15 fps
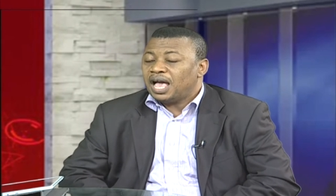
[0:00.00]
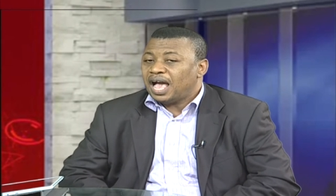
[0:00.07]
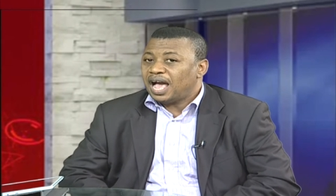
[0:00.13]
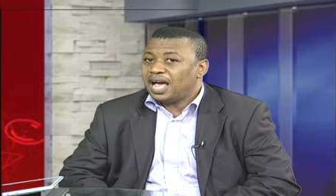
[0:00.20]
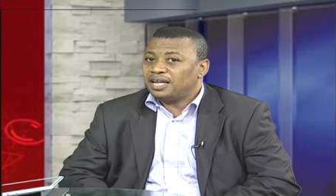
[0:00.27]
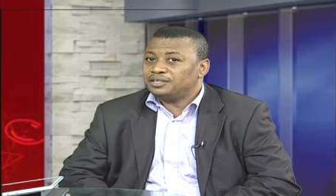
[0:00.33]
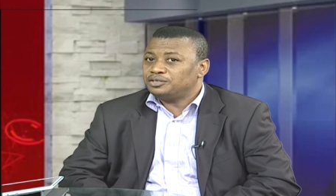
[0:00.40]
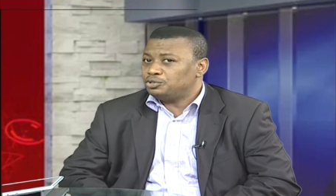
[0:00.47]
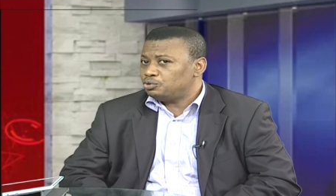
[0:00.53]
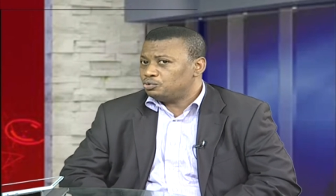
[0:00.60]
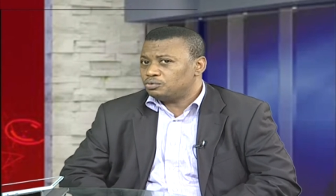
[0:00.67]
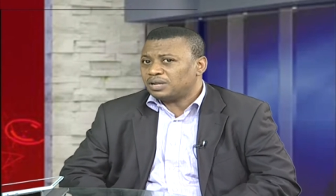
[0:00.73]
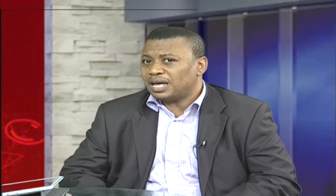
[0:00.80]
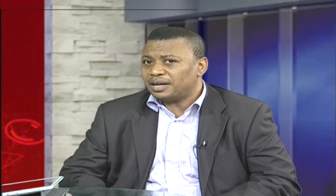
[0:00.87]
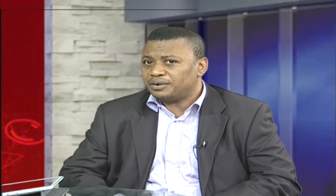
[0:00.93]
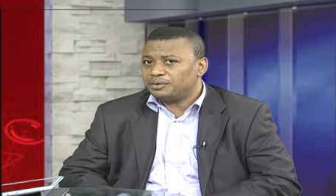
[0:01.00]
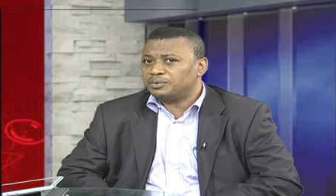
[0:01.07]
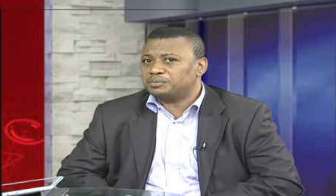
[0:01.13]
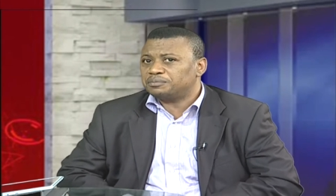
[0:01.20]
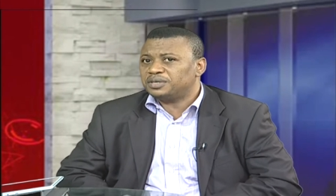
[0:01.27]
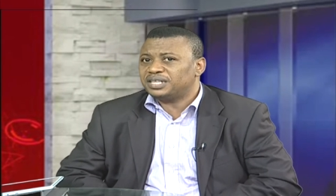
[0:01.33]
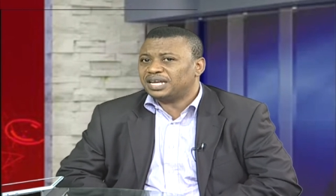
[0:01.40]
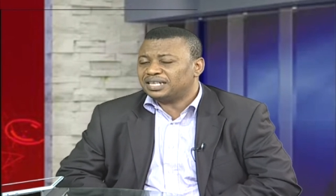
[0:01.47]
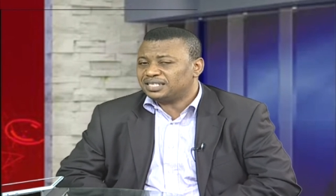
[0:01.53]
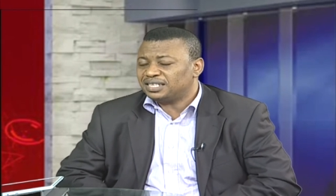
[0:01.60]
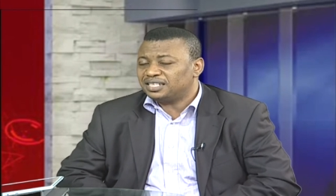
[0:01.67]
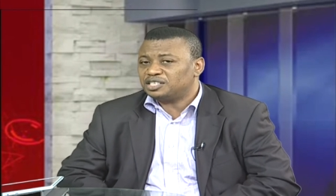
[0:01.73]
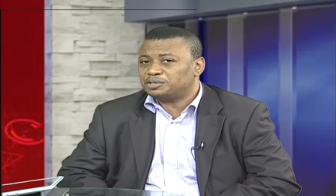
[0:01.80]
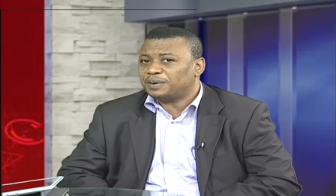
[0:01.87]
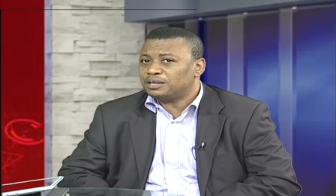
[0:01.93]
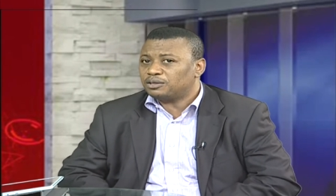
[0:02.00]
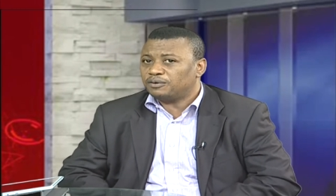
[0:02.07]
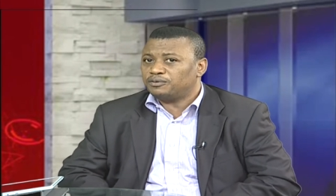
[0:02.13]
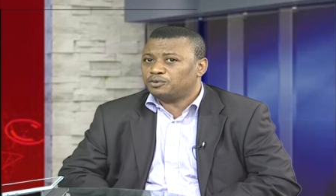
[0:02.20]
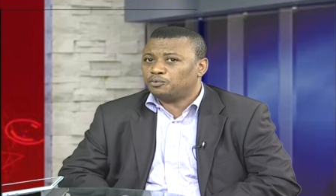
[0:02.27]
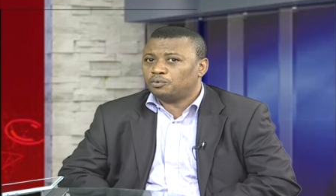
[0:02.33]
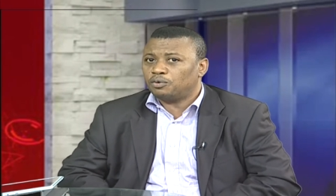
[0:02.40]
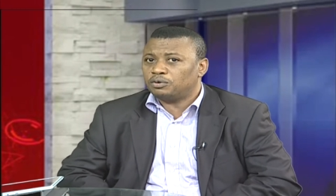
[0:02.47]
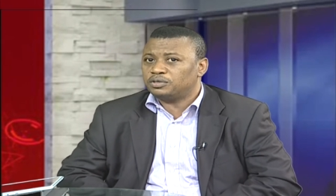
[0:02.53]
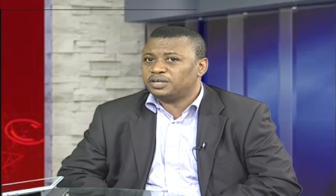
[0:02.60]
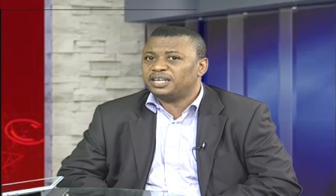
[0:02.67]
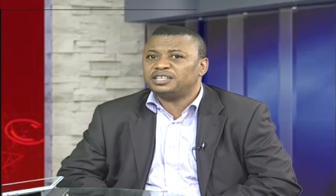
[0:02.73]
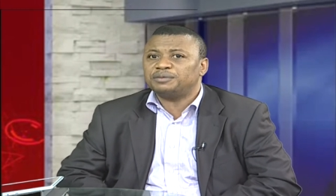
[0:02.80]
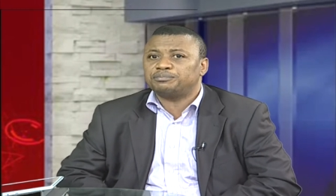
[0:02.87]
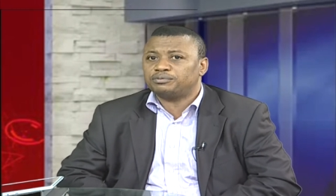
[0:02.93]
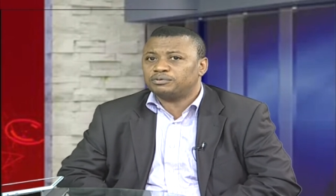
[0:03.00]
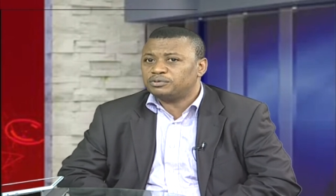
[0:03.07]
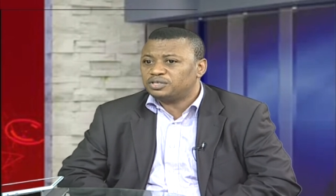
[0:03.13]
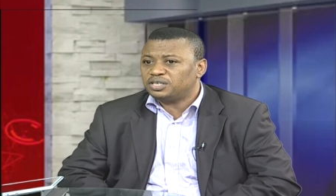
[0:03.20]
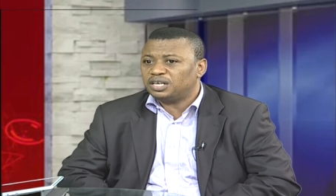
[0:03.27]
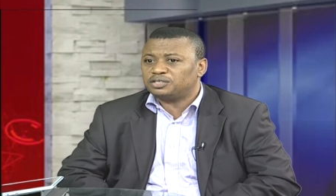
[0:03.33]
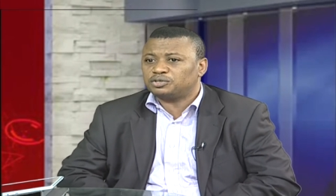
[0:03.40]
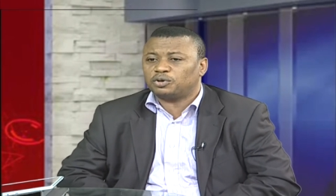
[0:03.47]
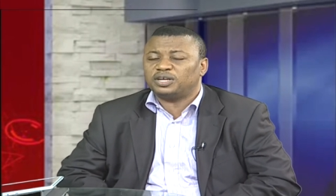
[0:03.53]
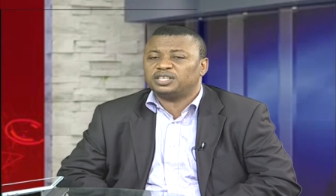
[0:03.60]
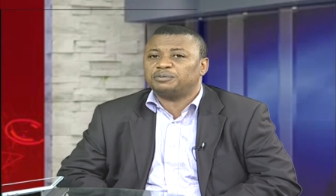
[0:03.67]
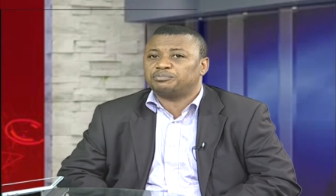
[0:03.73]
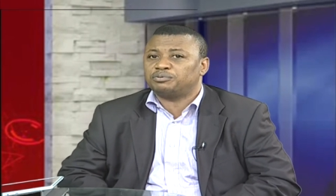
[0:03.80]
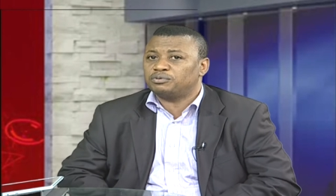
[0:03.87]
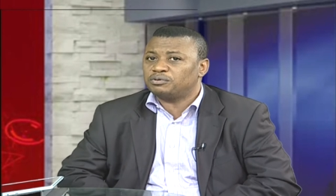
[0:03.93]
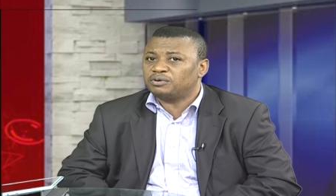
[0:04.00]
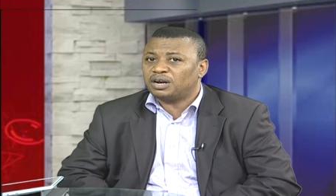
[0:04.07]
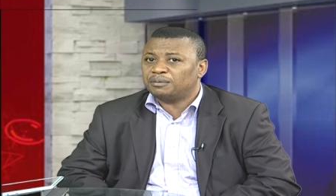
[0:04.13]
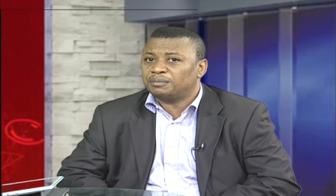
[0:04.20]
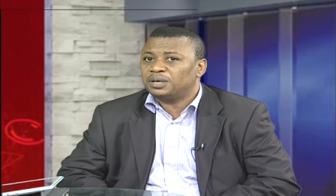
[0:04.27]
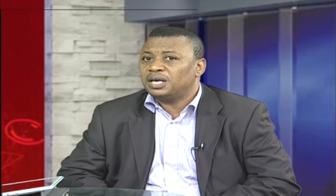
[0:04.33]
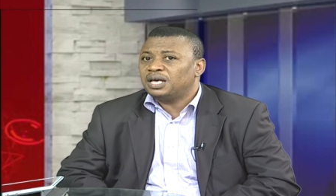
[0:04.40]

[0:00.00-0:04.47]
And you will agree with me that in this part of the world, any project or any program